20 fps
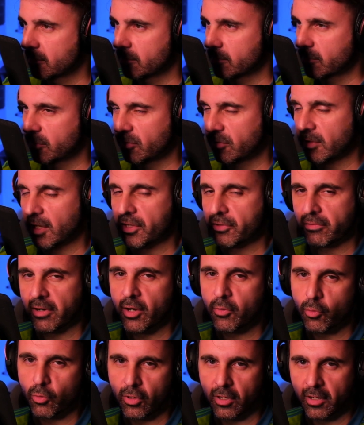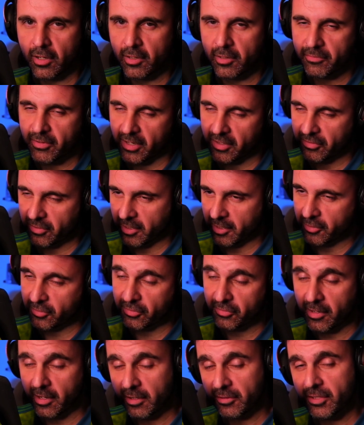this is not the right word if I say it's
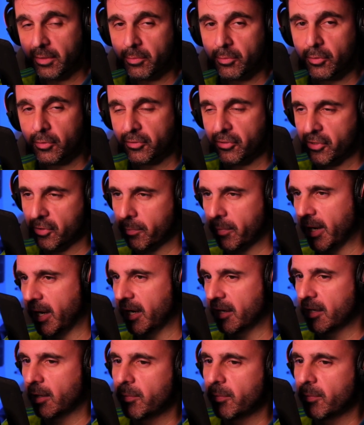stereotypical to the band.